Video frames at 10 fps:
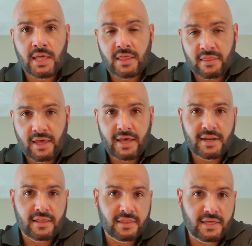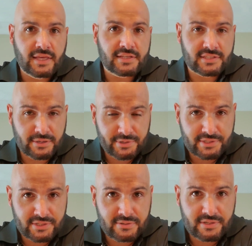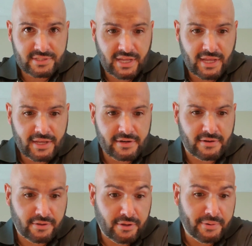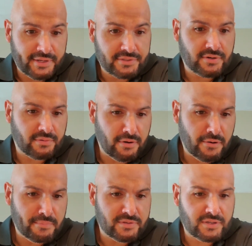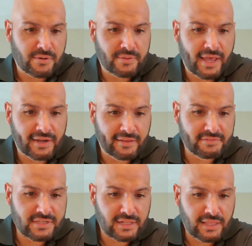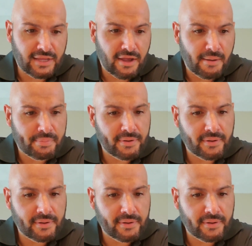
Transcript: than the Series 2 design, although it is Chrome, so that gives it a leg up.